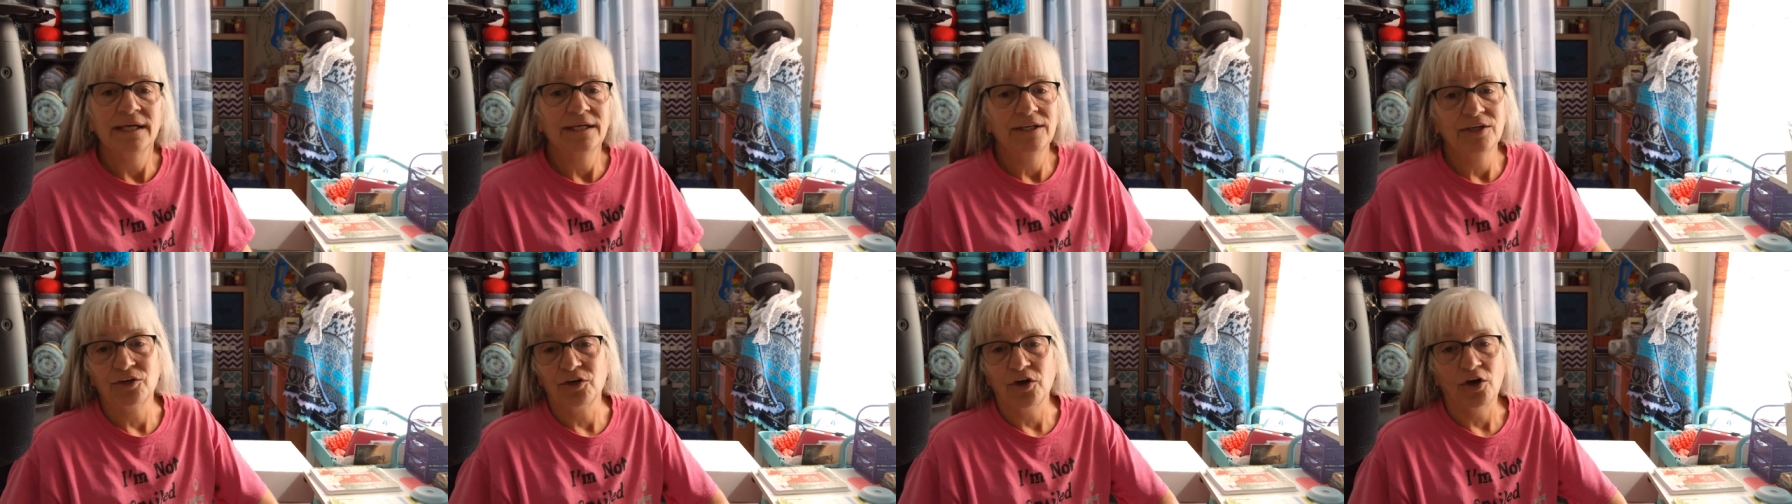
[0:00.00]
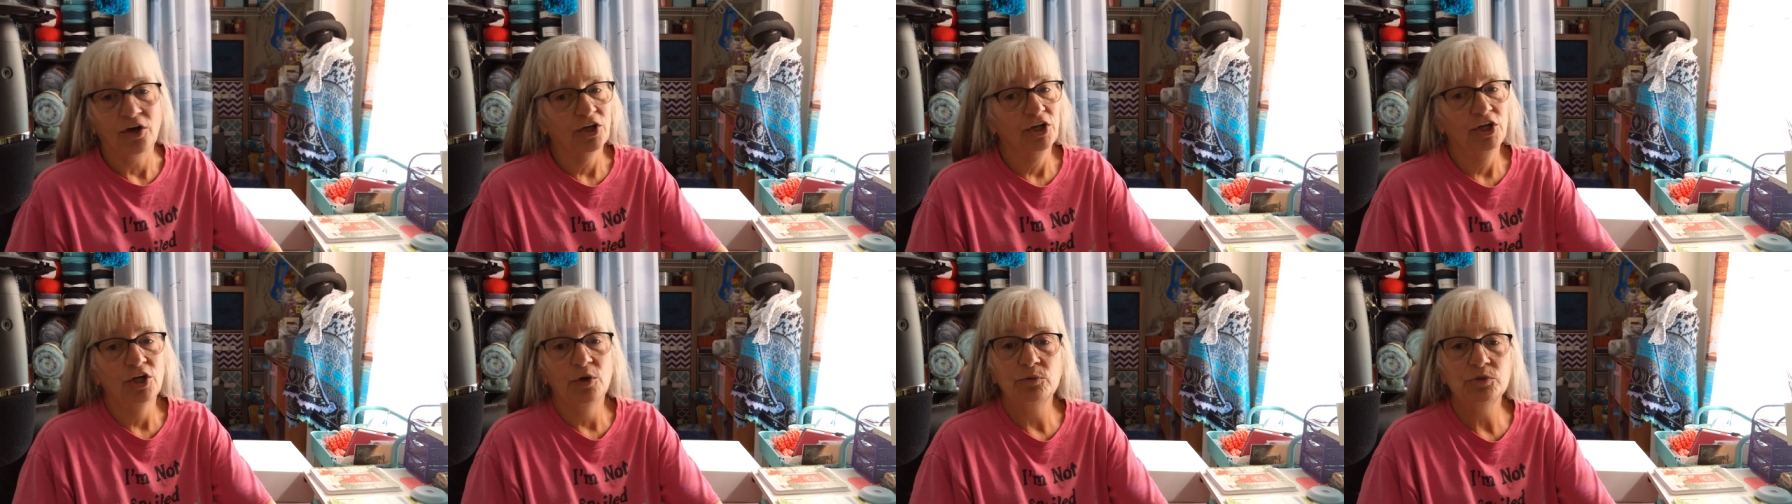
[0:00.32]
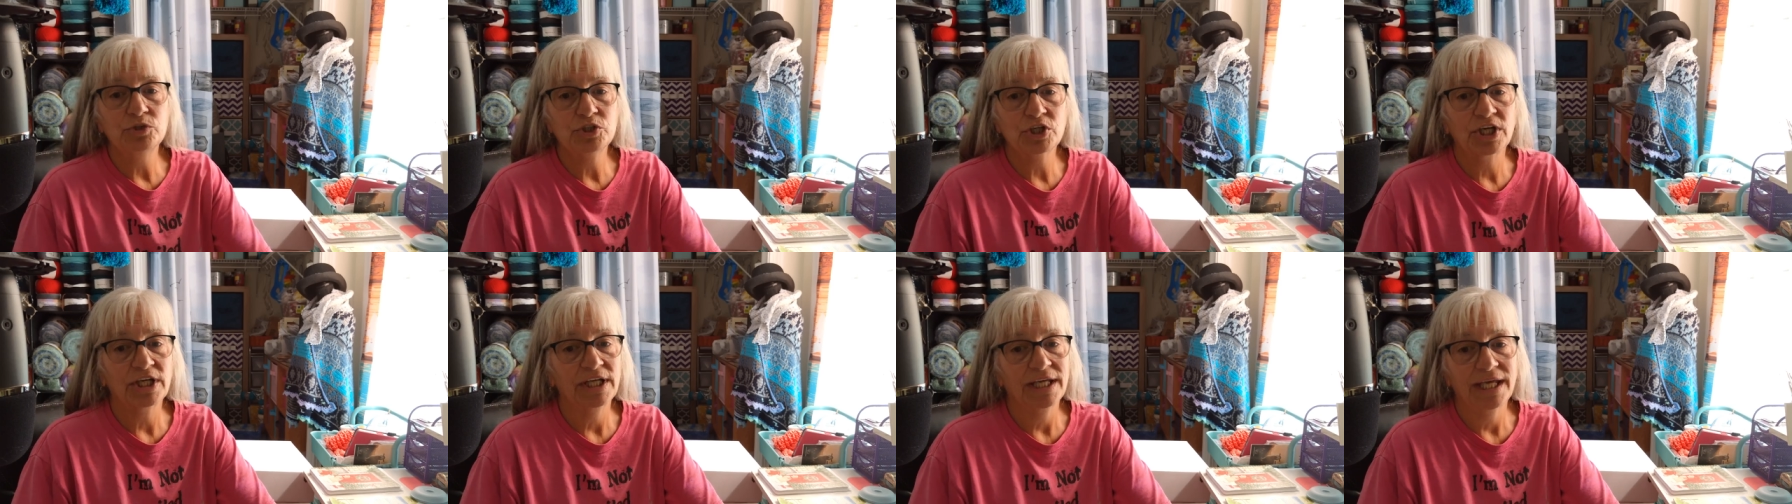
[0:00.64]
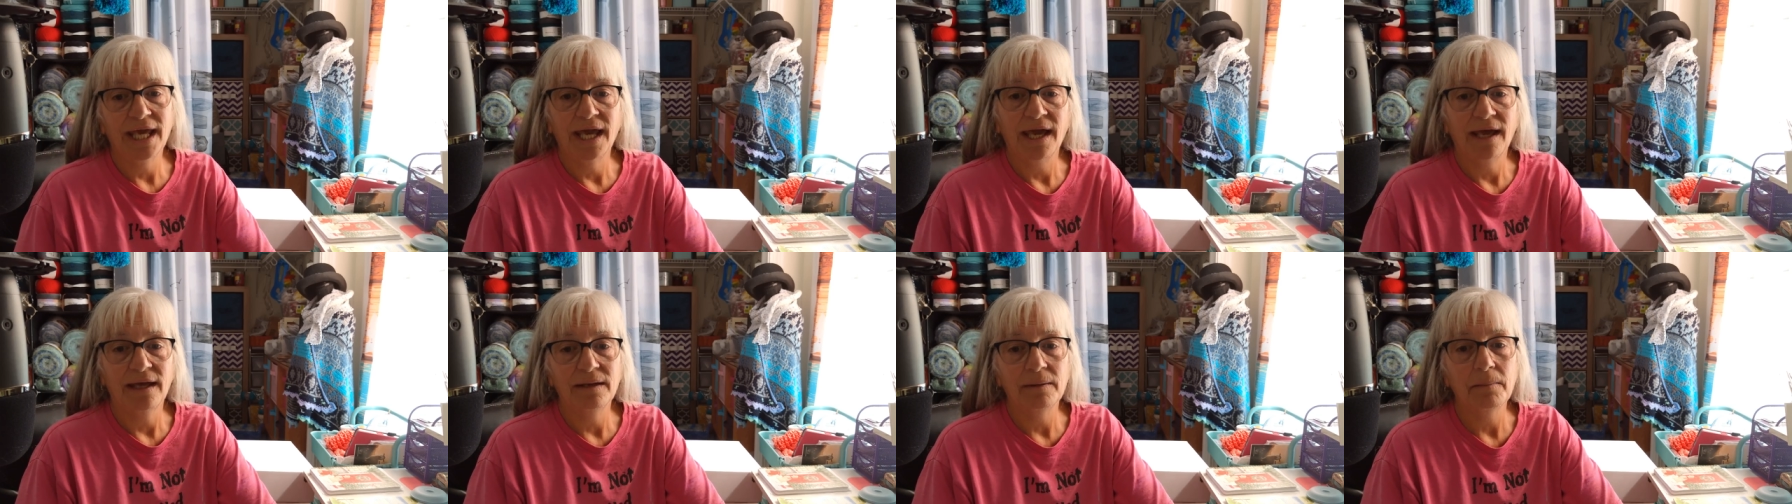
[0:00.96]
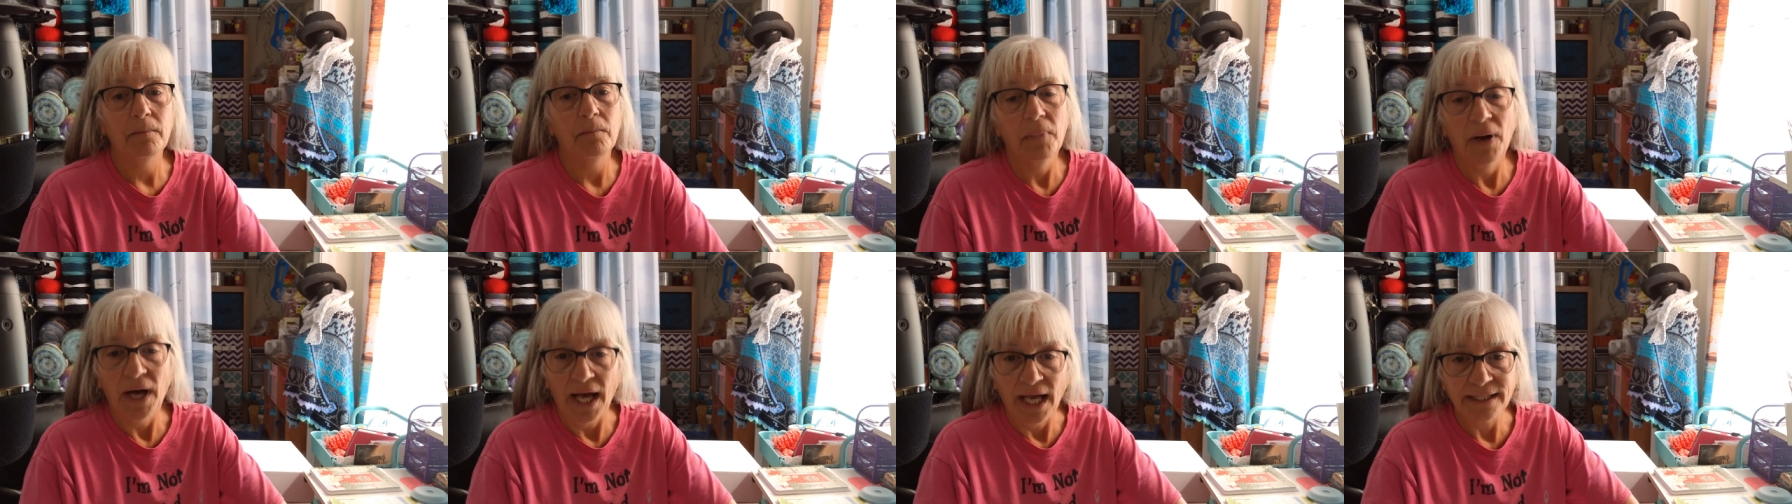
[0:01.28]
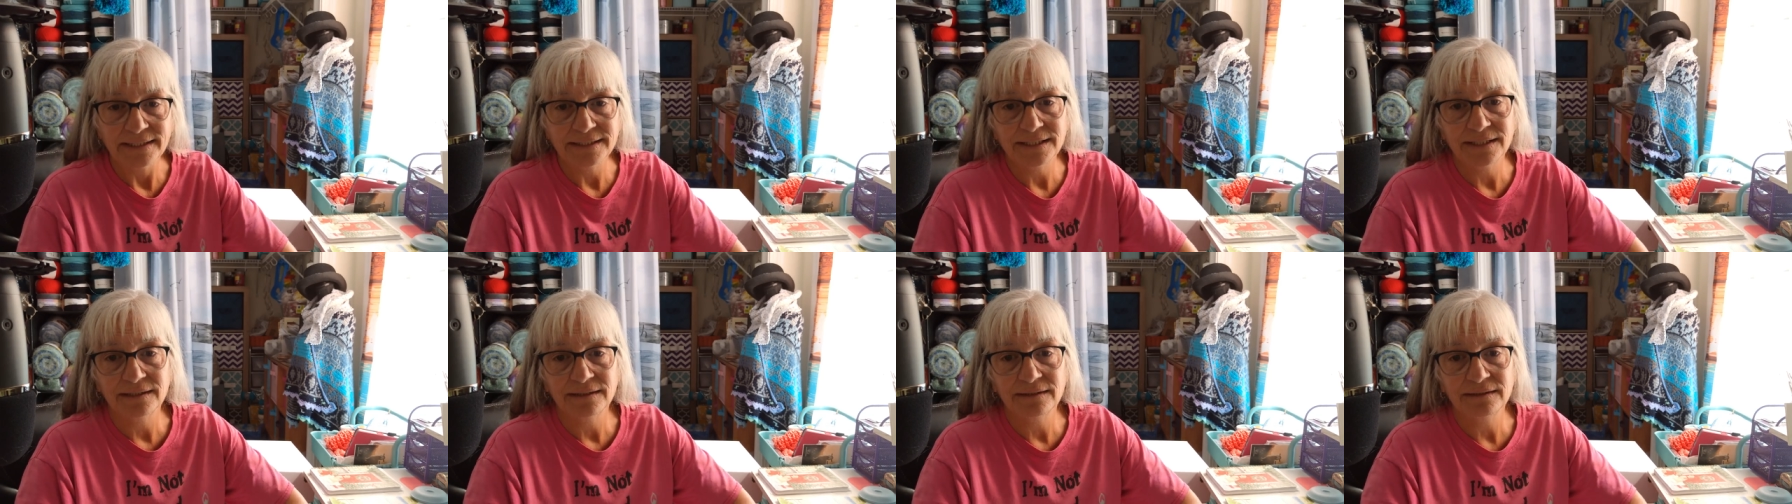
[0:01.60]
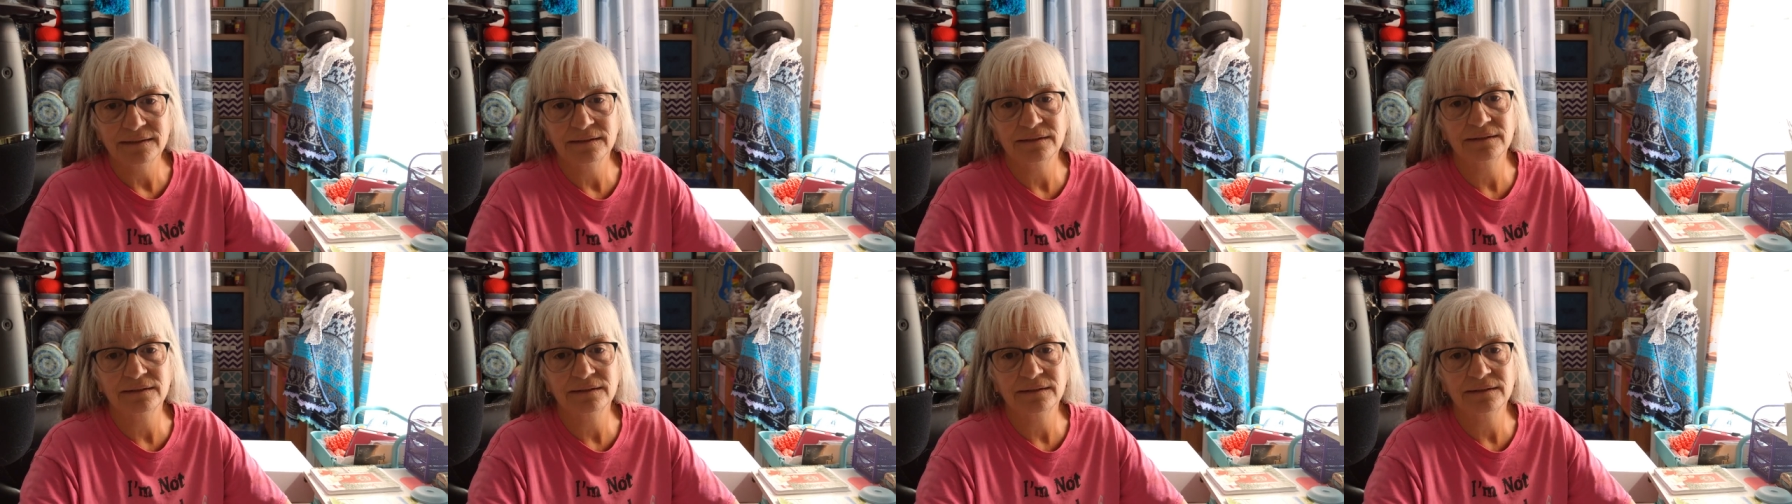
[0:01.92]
You're not going to know what you're going to get, but